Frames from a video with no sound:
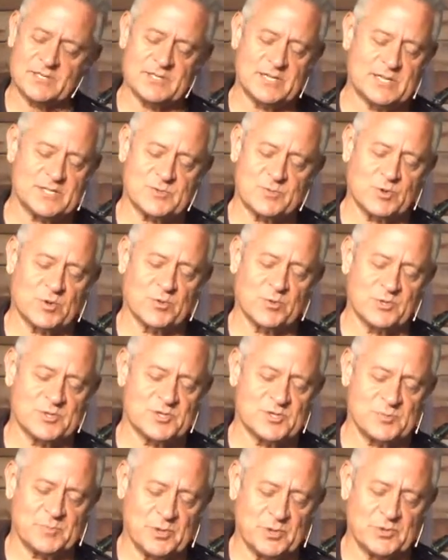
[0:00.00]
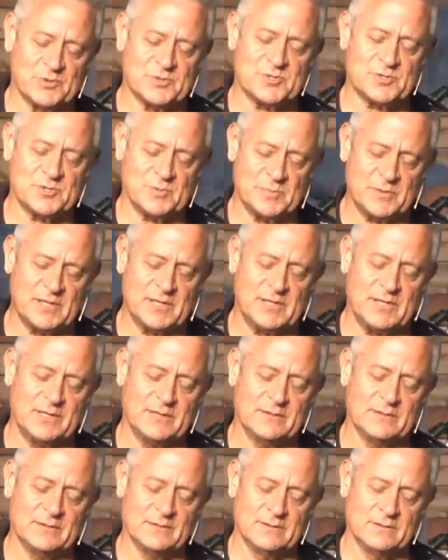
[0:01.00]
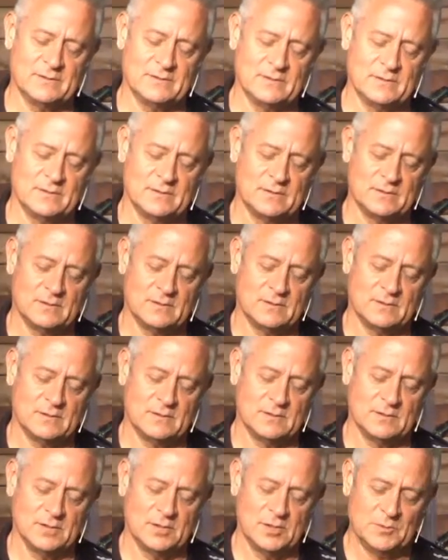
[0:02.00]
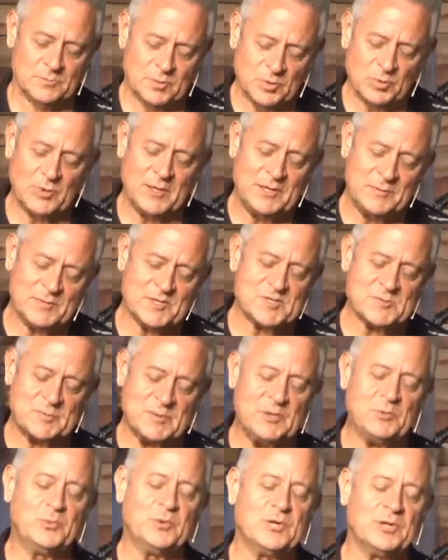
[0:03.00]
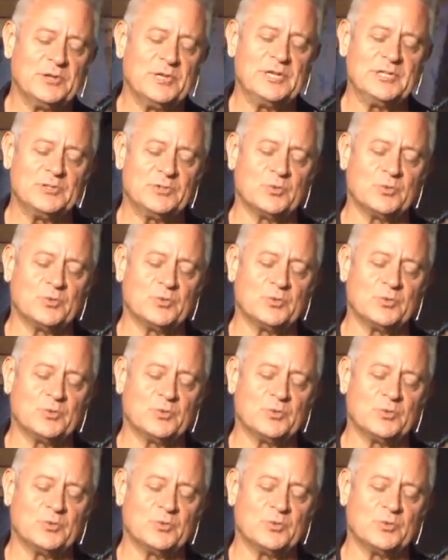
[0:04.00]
that's what we're supposed to be. But we must be willing to